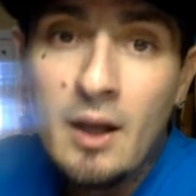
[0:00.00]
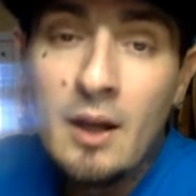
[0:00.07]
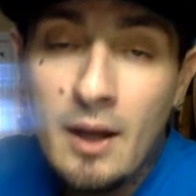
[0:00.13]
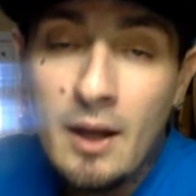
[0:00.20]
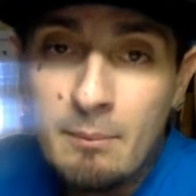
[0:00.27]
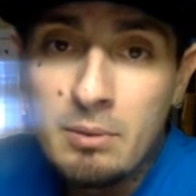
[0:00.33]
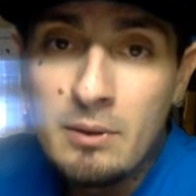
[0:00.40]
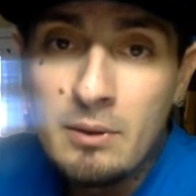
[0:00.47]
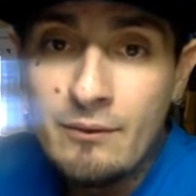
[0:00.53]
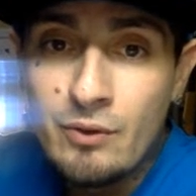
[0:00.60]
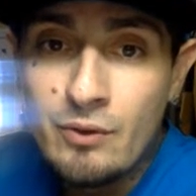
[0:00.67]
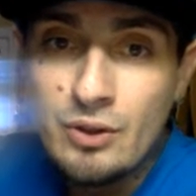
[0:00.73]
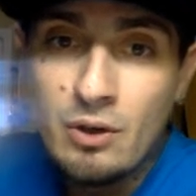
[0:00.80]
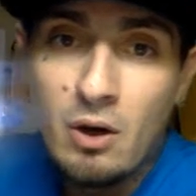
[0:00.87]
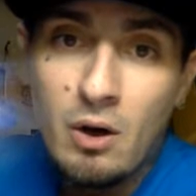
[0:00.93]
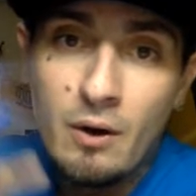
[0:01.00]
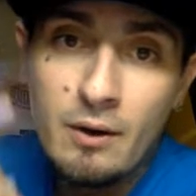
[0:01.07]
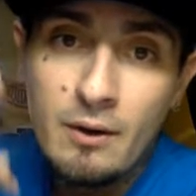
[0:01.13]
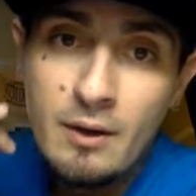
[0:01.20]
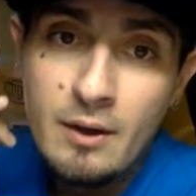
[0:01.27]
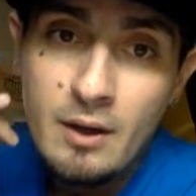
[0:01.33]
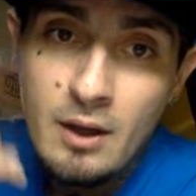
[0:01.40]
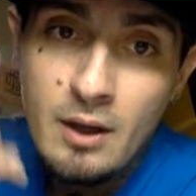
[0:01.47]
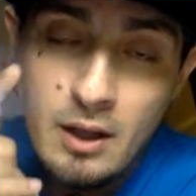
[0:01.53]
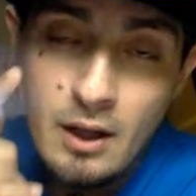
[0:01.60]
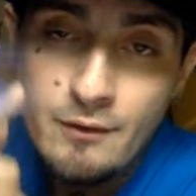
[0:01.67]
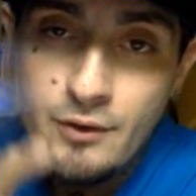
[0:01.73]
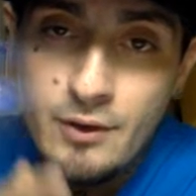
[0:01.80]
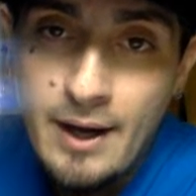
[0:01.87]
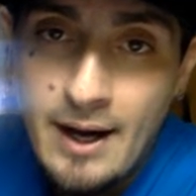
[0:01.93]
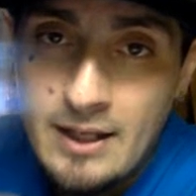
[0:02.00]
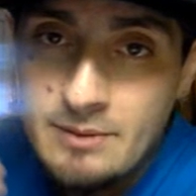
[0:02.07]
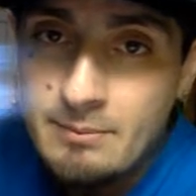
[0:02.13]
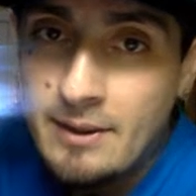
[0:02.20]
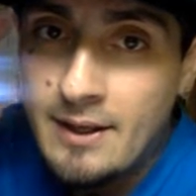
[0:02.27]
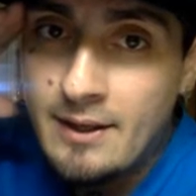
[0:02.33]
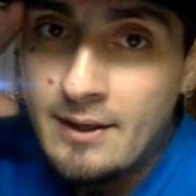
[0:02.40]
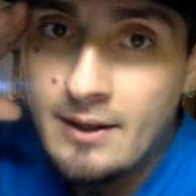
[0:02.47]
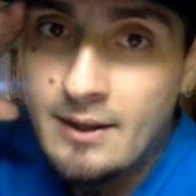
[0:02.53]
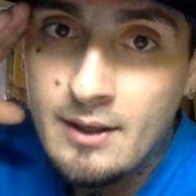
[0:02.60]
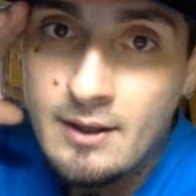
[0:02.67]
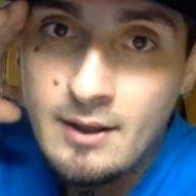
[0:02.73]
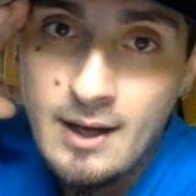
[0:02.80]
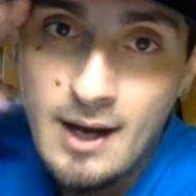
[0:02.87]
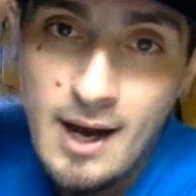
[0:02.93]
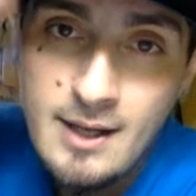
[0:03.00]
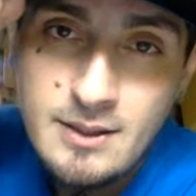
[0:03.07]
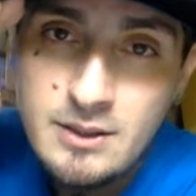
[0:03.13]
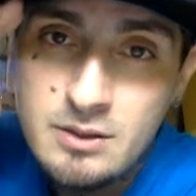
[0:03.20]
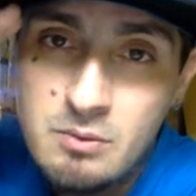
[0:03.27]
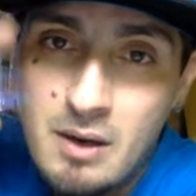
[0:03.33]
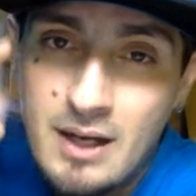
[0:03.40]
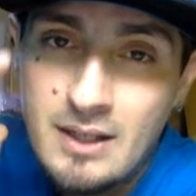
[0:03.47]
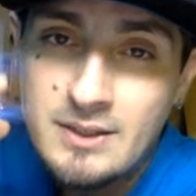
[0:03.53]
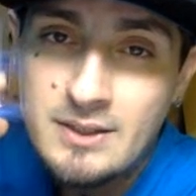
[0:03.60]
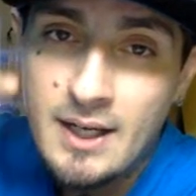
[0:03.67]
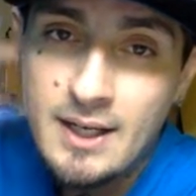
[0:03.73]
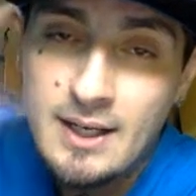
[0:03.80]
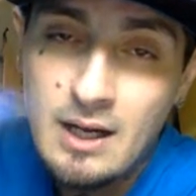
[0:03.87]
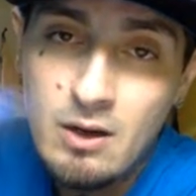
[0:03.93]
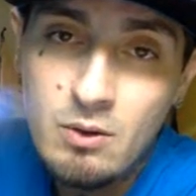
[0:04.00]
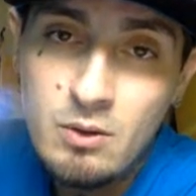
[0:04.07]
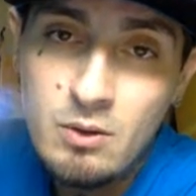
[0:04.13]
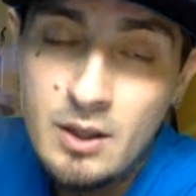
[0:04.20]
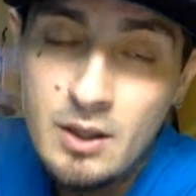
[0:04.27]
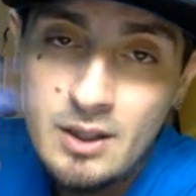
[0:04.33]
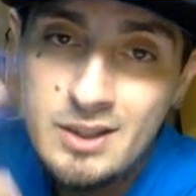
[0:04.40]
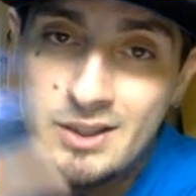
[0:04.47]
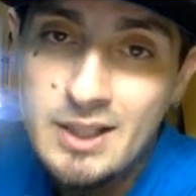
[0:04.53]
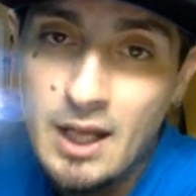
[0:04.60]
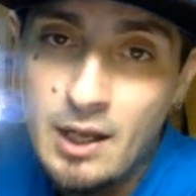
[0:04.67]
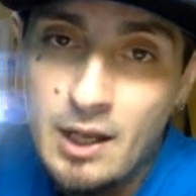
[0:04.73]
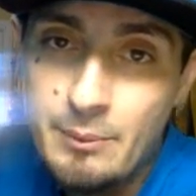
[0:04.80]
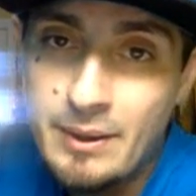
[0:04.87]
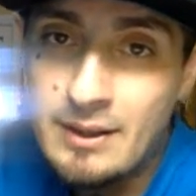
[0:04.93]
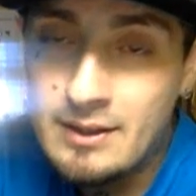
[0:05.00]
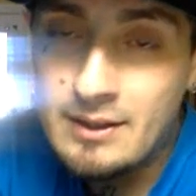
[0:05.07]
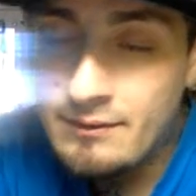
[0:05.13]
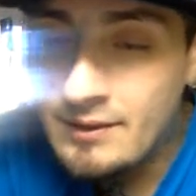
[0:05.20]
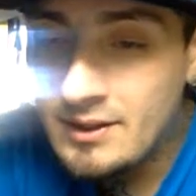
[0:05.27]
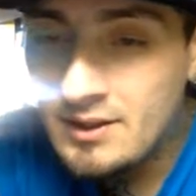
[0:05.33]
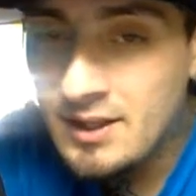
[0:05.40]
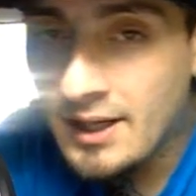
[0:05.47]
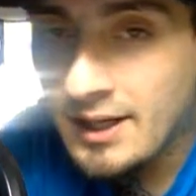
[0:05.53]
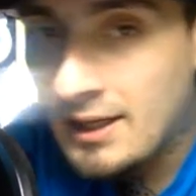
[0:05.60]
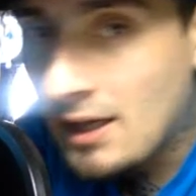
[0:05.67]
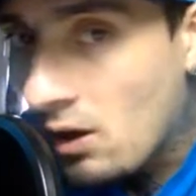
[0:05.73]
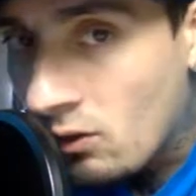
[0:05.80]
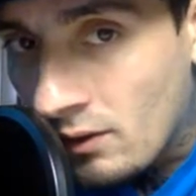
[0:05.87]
And believe with your heart. Love you guys, man. IGGY checking out. Shadow Band TV checking out.